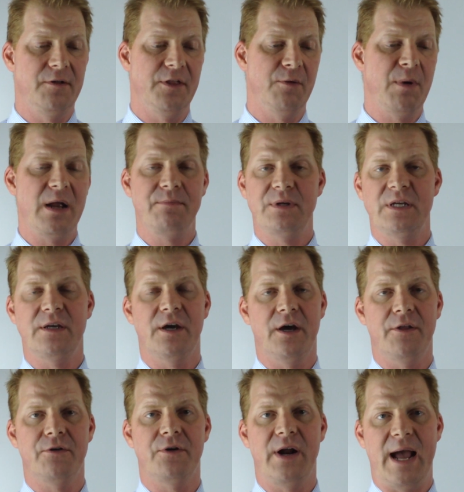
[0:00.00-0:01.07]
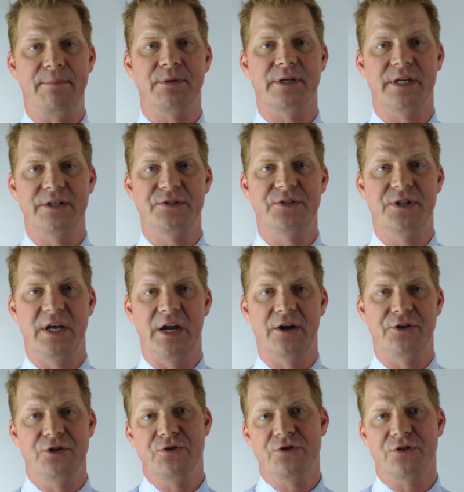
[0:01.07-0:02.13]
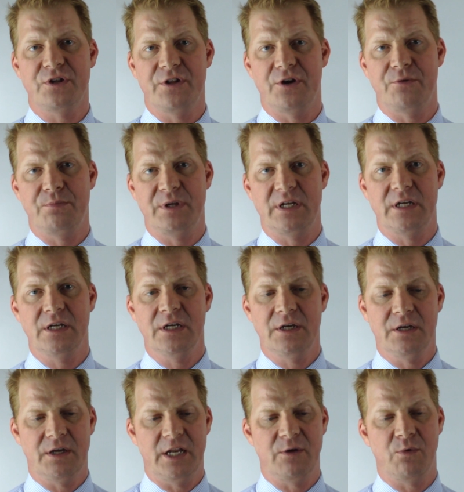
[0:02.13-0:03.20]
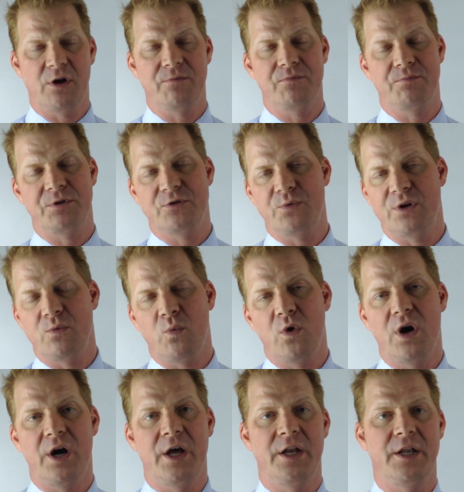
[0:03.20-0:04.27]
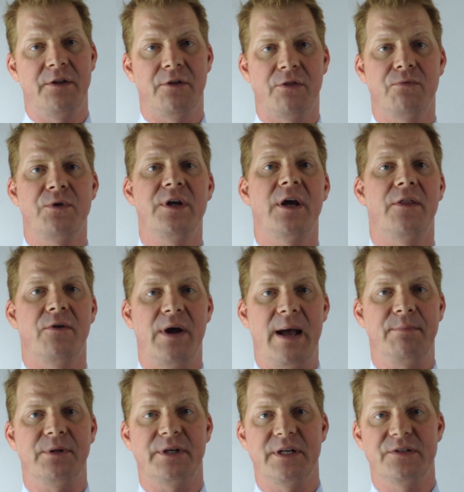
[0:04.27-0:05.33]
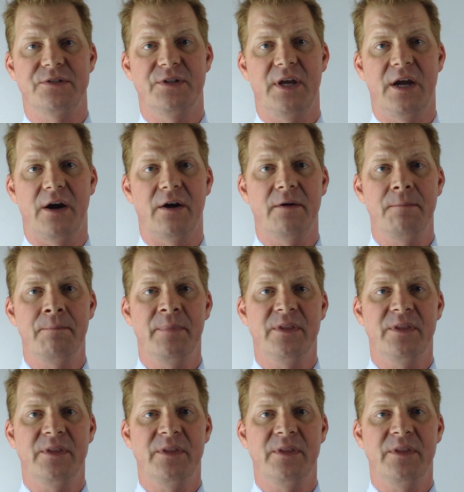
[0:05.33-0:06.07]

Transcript: There might be other applicants there. Usually there'd be anywhere between 1 and 3 other applicants there.